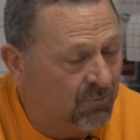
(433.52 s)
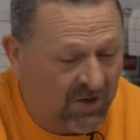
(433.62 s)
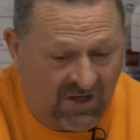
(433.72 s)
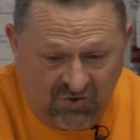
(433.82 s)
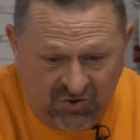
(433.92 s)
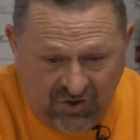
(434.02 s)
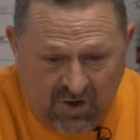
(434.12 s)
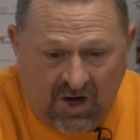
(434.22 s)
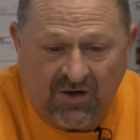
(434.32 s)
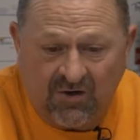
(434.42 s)
get geo
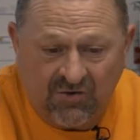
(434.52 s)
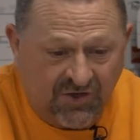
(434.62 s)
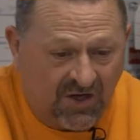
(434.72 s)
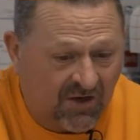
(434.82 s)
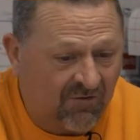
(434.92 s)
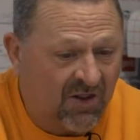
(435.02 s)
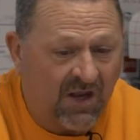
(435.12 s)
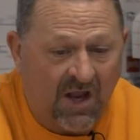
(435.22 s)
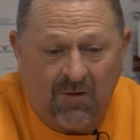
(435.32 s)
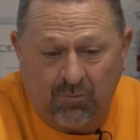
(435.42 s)
out here, check
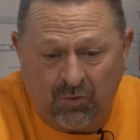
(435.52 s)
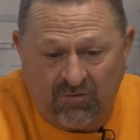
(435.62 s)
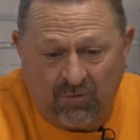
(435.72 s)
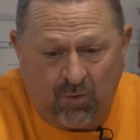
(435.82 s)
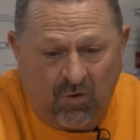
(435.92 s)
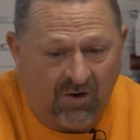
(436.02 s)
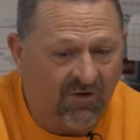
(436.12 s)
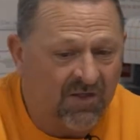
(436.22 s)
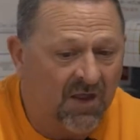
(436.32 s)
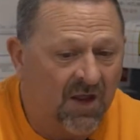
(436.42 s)
everything out, proof roll
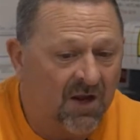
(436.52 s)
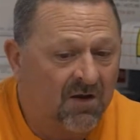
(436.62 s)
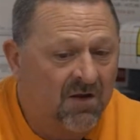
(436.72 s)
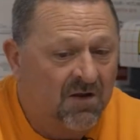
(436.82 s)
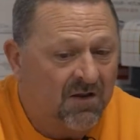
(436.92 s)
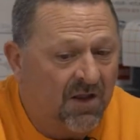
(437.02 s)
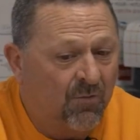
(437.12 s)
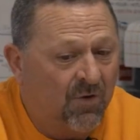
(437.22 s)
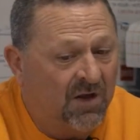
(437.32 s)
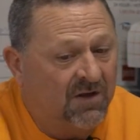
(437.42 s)
everything. Then
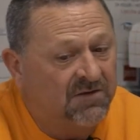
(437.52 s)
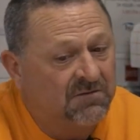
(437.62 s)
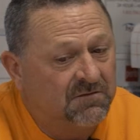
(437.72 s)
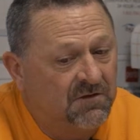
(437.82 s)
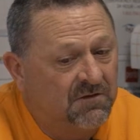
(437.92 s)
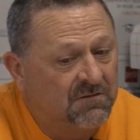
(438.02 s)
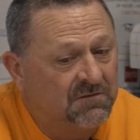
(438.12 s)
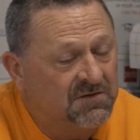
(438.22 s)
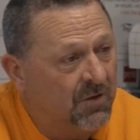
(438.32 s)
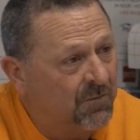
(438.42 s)
we
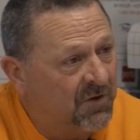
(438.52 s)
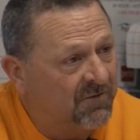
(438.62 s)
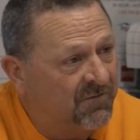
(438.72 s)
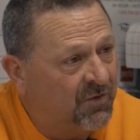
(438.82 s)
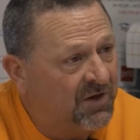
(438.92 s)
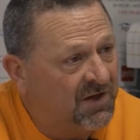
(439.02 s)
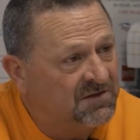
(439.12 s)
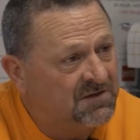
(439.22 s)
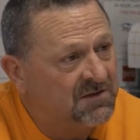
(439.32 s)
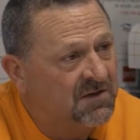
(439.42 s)
start building
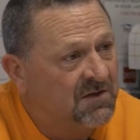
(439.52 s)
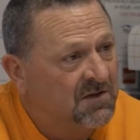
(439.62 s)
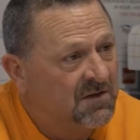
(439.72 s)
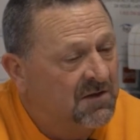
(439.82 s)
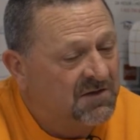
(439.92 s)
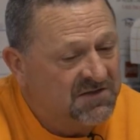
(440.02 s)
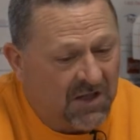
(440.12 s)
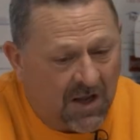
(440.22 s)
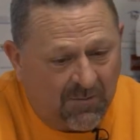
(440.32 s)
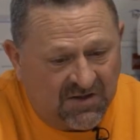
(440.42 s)
footings,
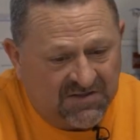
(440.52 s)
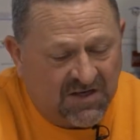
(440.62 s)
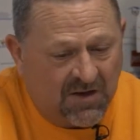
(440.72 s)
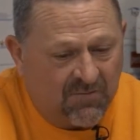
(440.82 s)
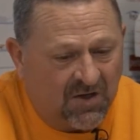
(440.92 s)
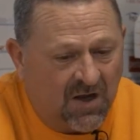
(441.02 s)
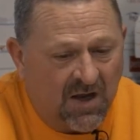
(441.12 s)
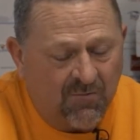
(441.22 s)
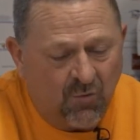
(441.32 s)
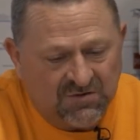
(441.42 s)
slab at the same
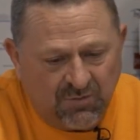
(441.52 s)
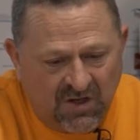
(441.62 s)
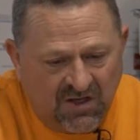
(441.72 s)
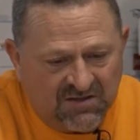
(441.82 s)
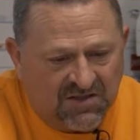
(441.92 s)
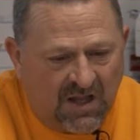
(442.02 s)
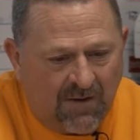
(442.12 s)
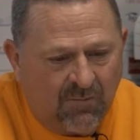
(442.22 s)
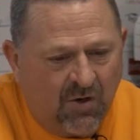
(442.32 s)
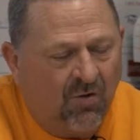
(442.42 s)
time. Once we get
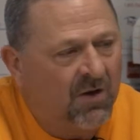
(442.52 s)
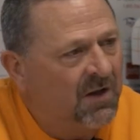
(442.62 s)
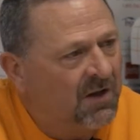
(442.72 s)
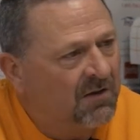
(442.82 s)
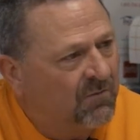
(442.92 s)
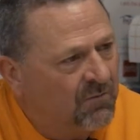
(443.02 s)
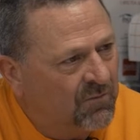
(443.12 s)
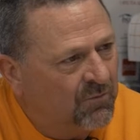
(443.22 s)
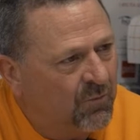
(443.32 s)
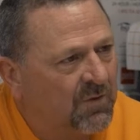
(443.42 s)
slab going,
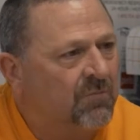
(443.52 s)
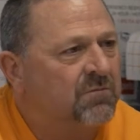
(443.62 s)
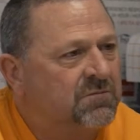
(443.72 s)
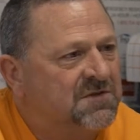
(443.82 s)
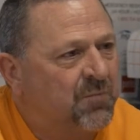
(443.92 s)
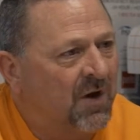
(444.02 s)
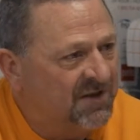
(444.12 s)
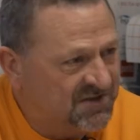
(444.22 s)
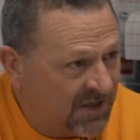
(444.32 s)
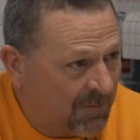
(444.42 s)
we spray the
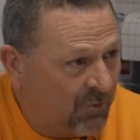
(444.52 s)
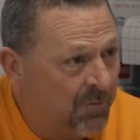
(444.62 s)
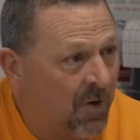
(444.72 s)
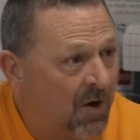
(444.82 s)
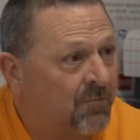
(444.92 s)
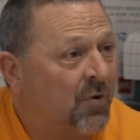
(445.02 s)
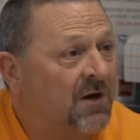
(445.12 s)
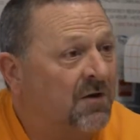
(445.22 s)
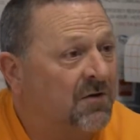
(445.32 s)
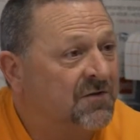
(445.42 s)
slab with bond
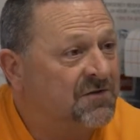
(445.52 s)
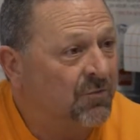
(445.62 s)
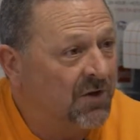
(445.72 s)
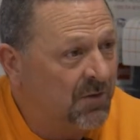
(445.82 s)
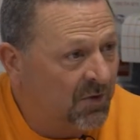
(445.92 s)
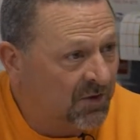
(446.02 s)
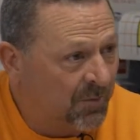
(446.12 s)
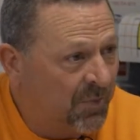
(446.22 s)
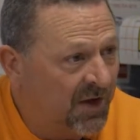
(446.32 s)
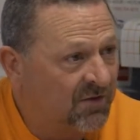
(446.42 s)
breakers so we can build our
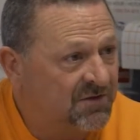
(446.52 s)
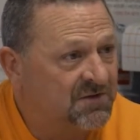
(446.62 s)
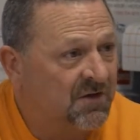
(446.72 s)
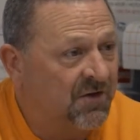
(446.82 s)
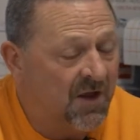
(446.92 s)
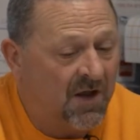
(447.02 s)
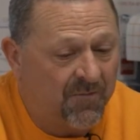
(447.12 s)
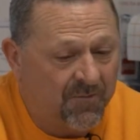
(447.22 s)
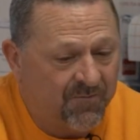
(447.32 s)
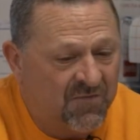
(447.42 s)
panels on that
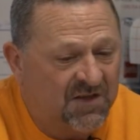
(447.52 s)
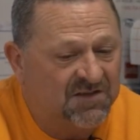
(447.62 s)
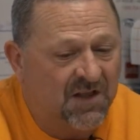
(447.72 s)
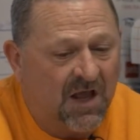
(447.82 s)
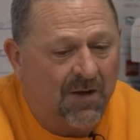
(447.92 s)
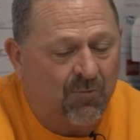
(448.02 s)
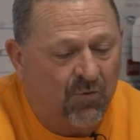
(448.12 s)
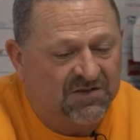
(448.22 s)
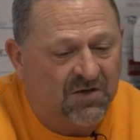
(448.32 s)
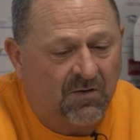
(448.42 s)
slab. We
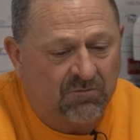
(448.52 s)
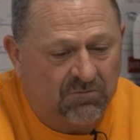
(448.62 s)
start